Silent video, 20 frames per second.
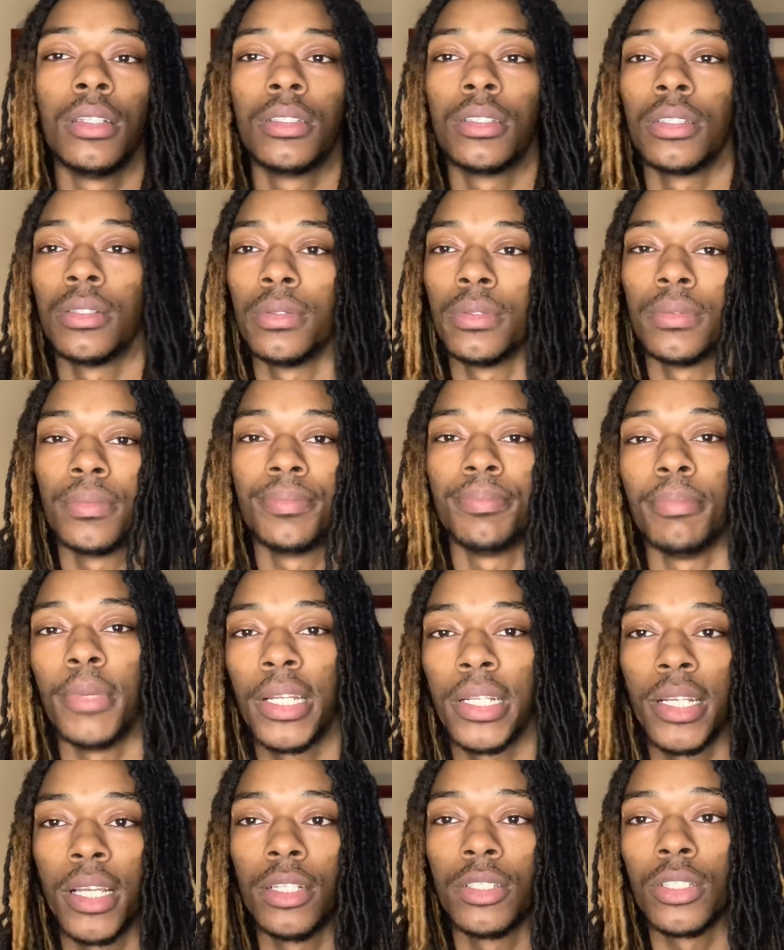to
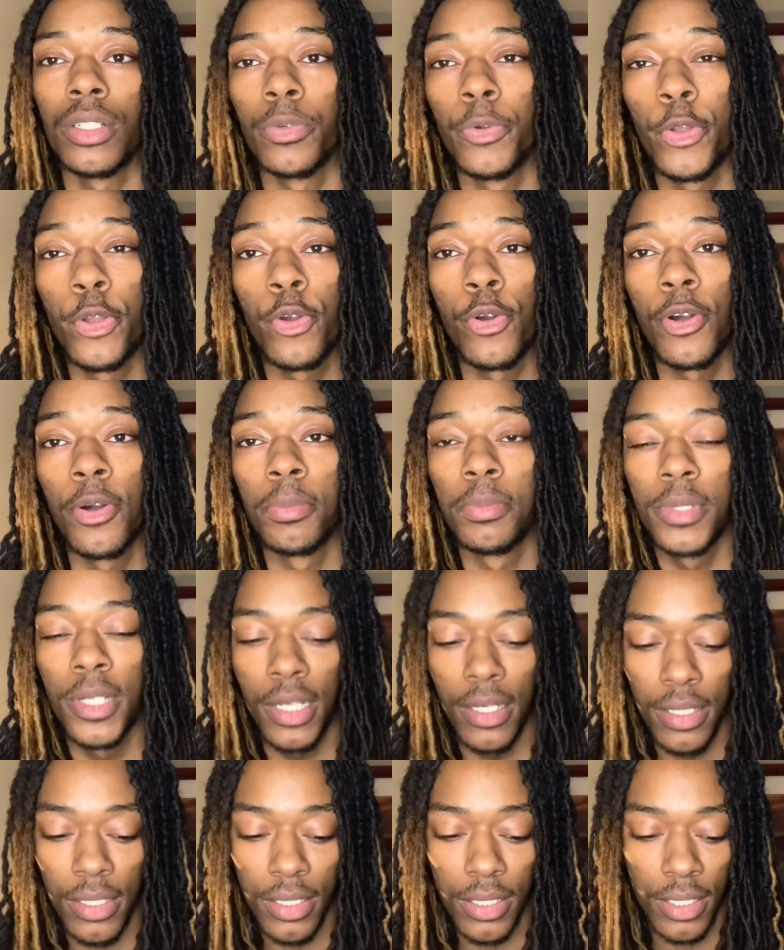mitigate your recoil,
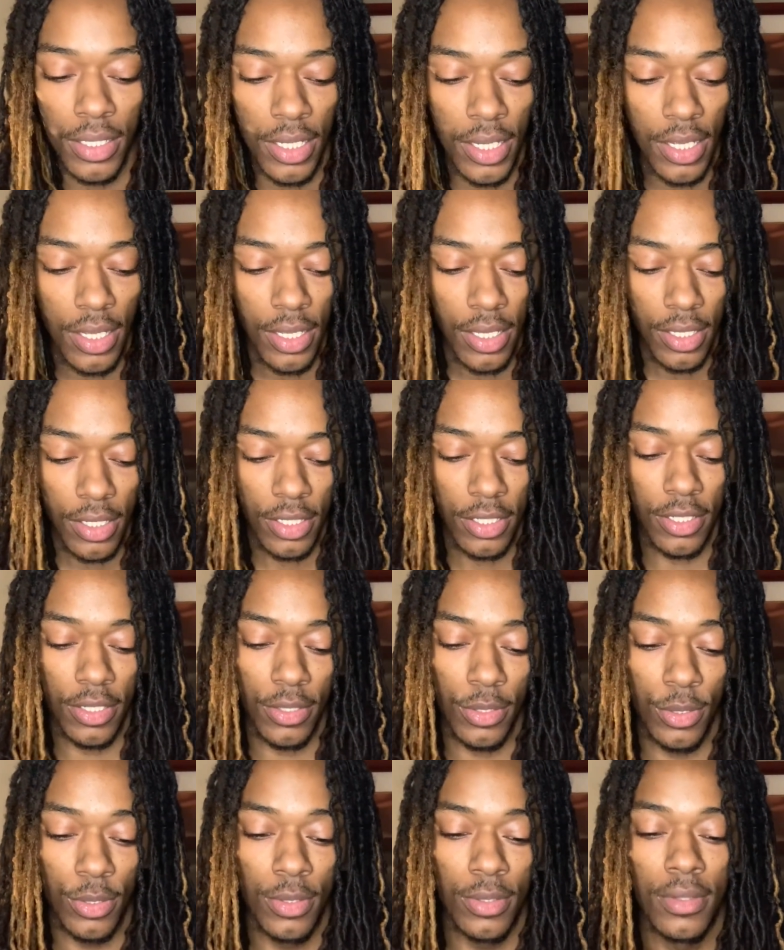because,
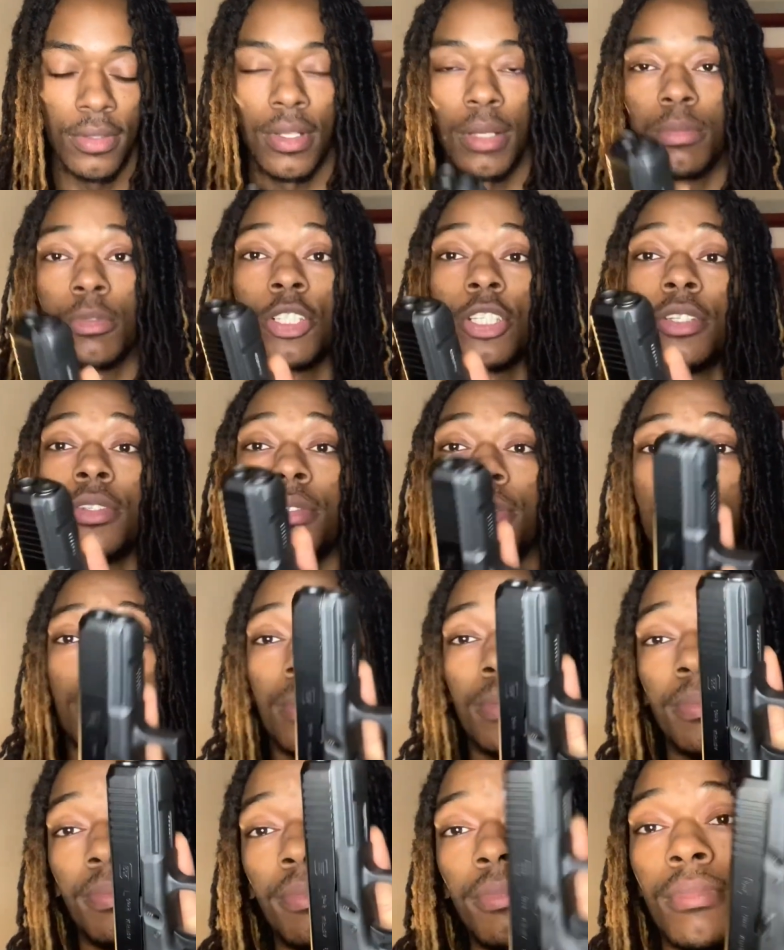so I'm gonna show you.
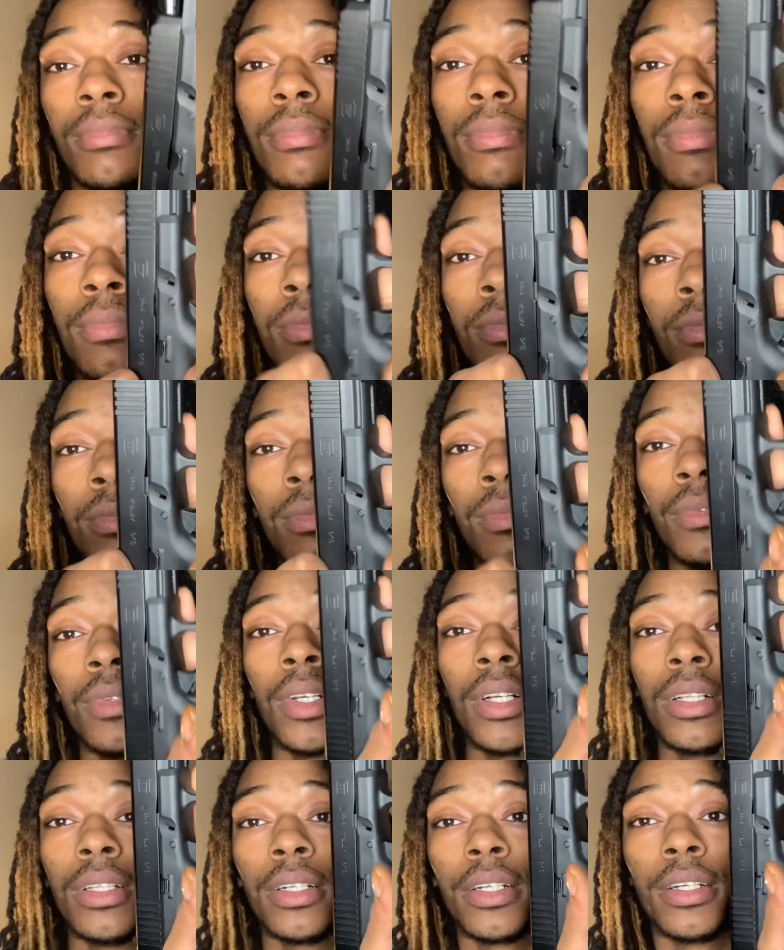
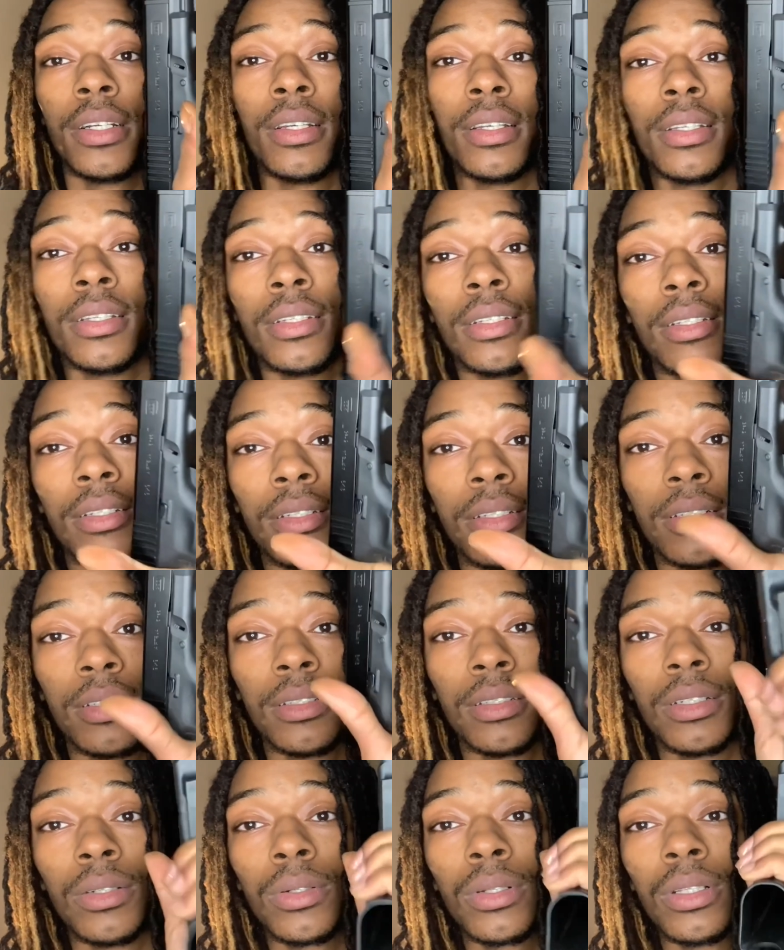Clear gun,
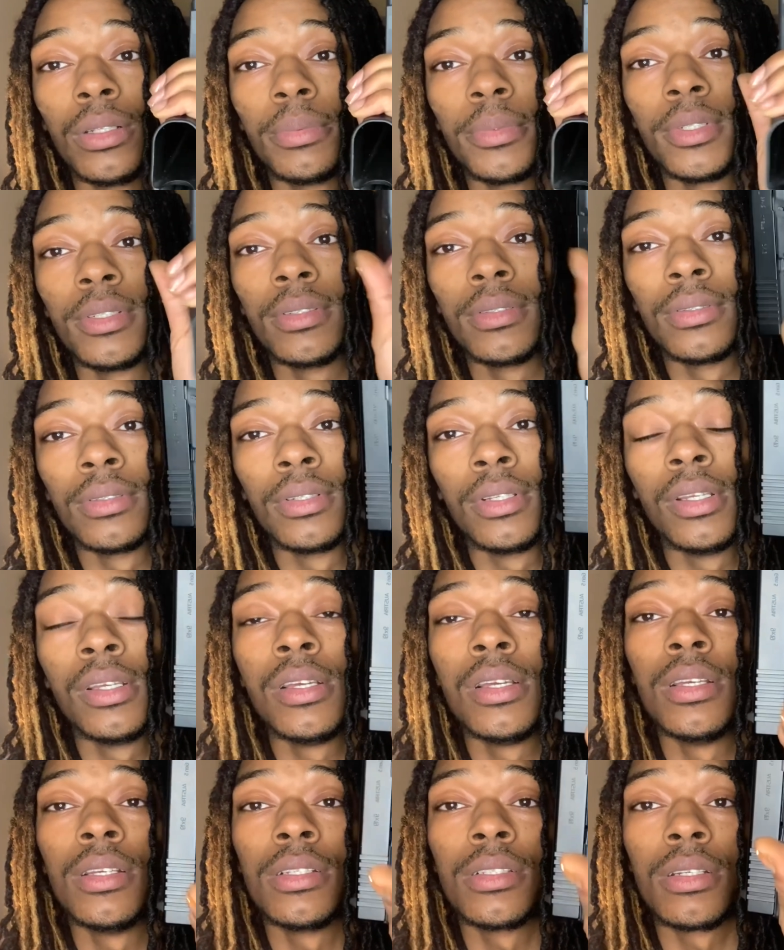no clip in it.
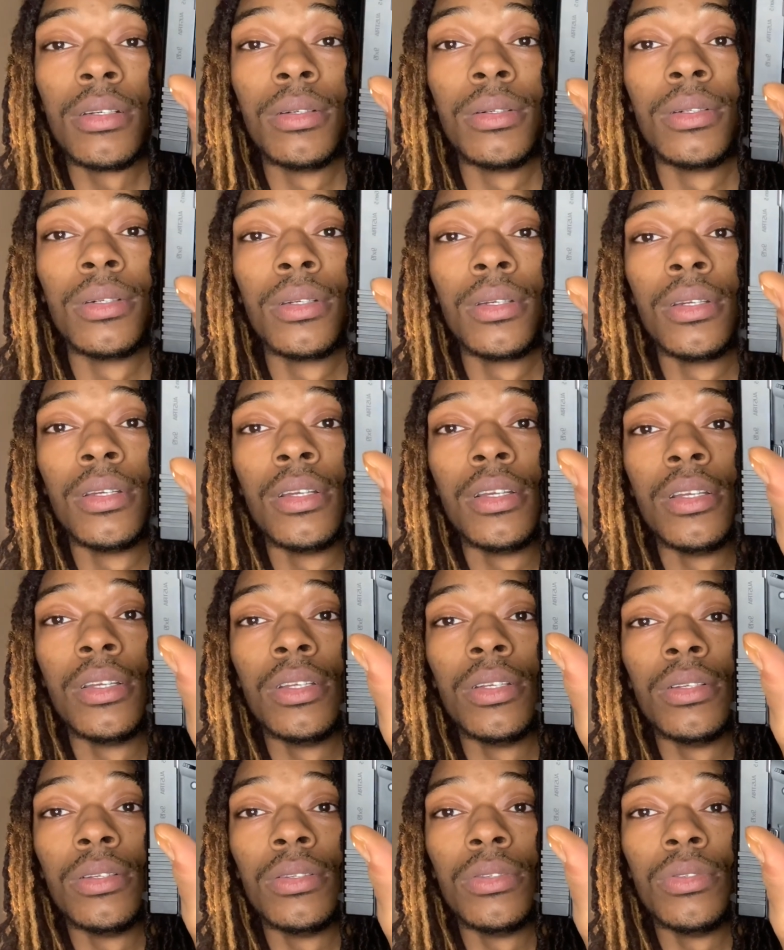So
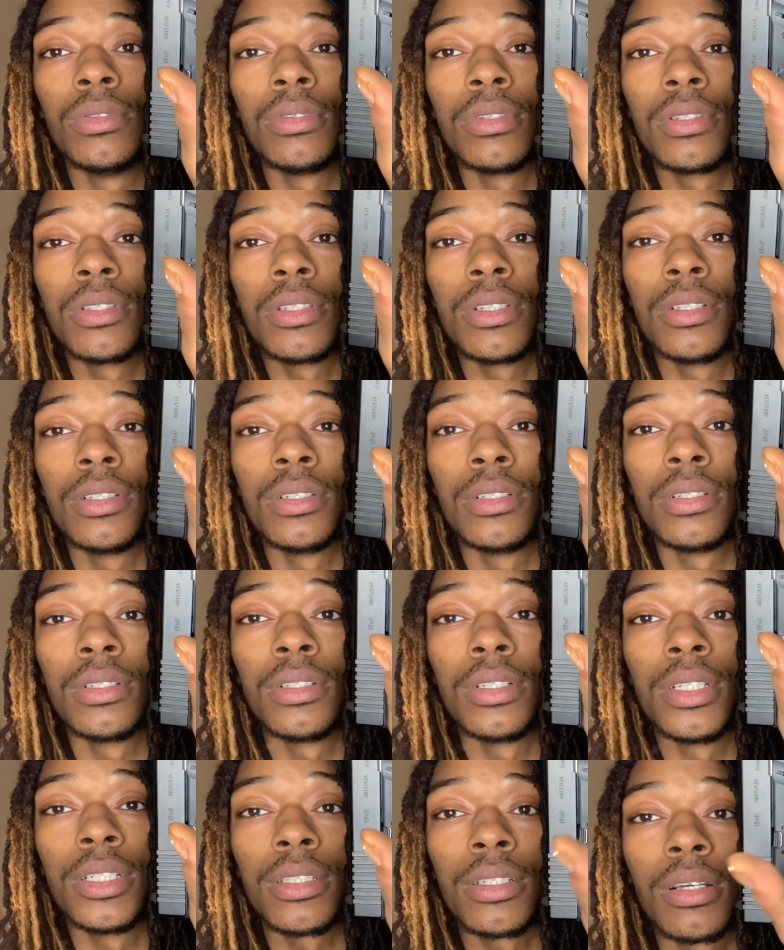you can see
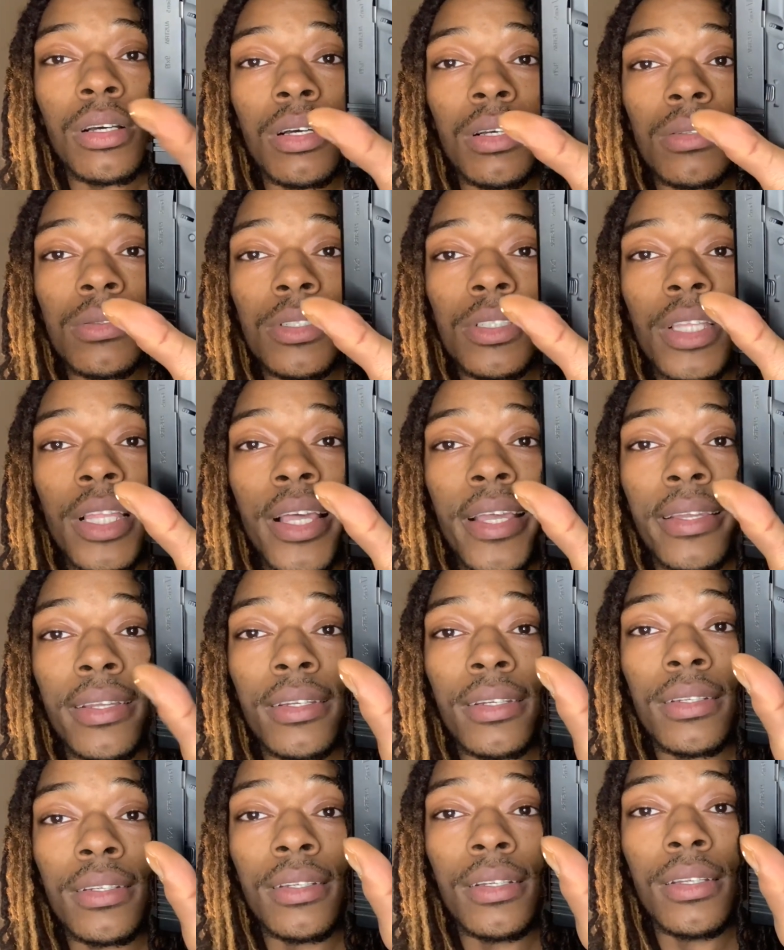it's called slack.
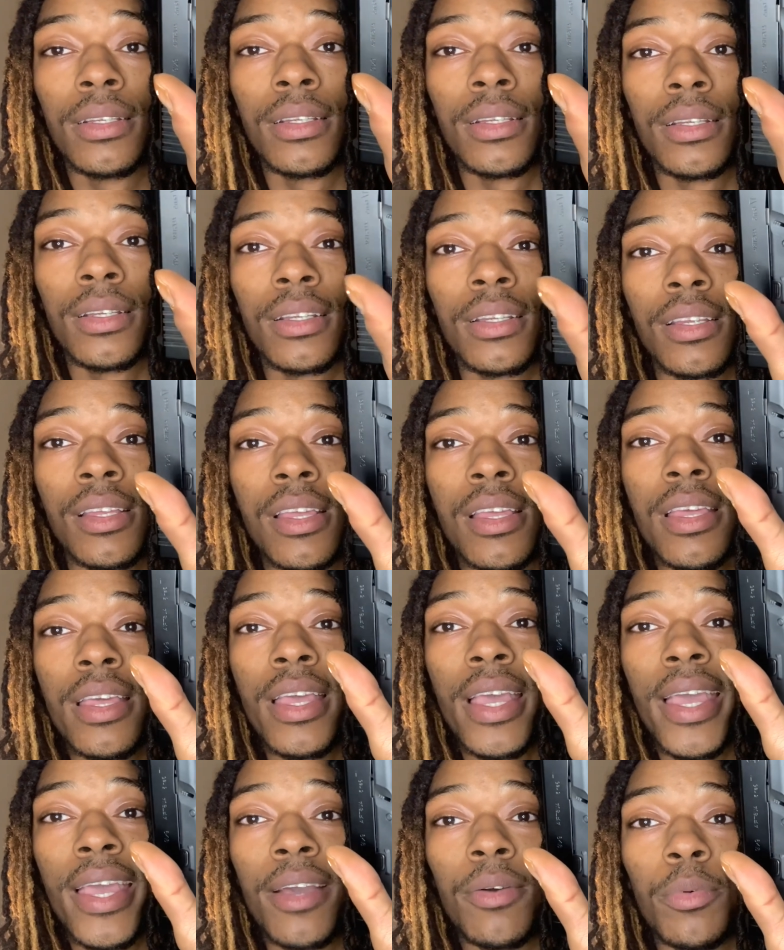
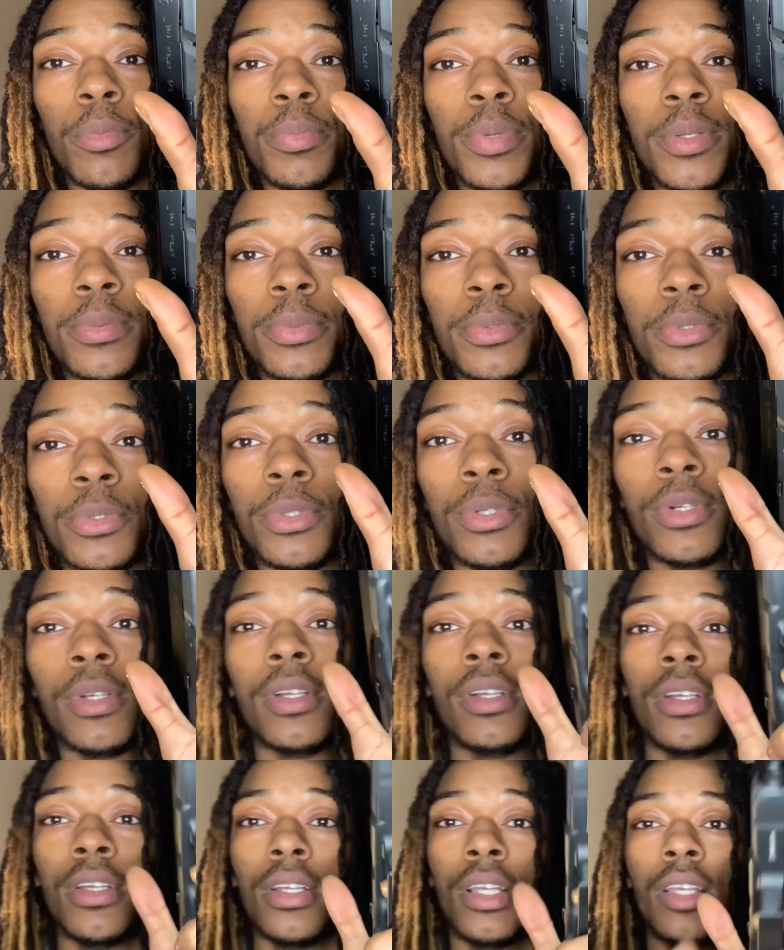And when people,
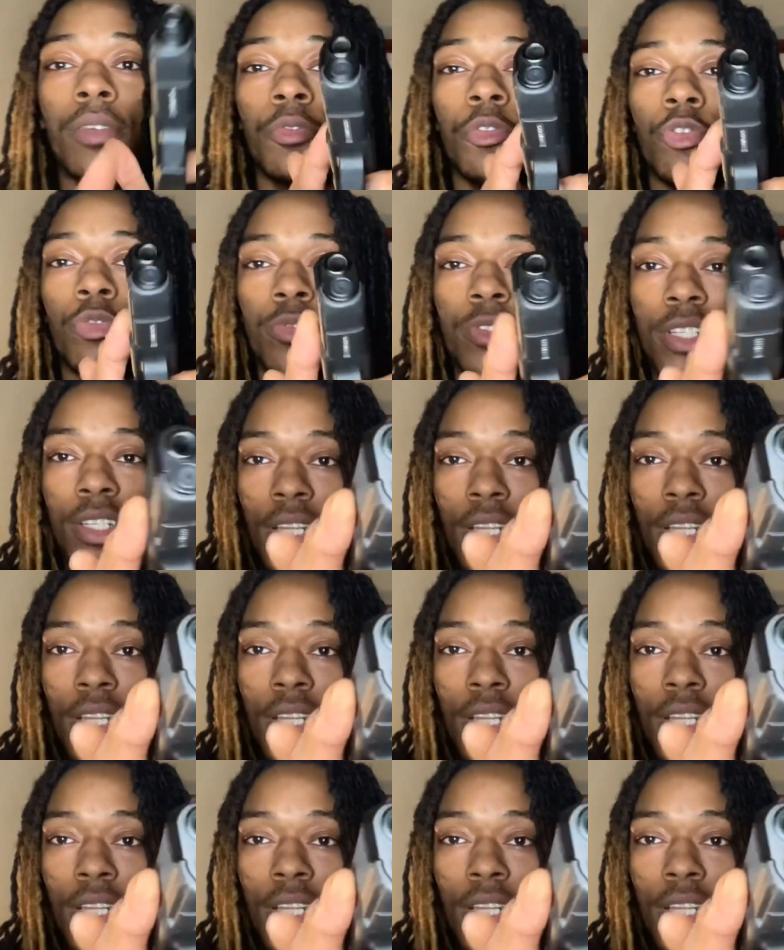if you tend